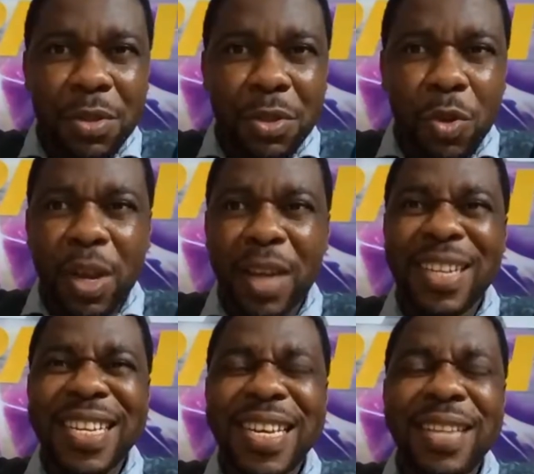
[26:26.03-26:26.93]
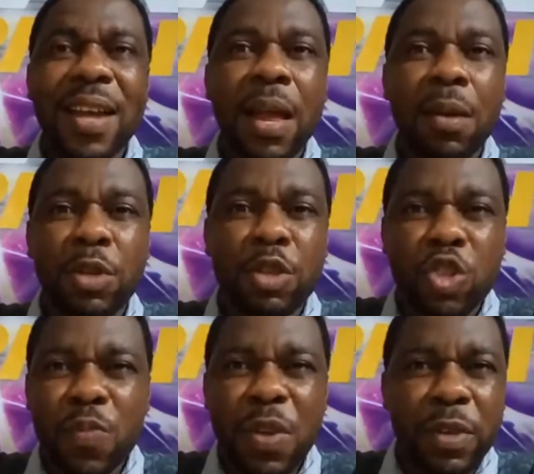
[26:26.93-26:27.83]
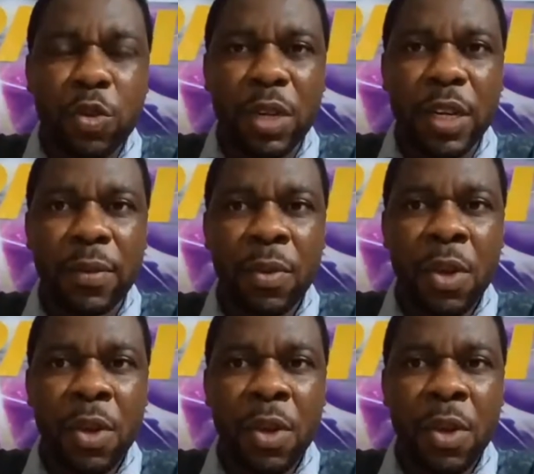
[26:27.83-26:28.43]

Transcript: You can eat healthy spiritually.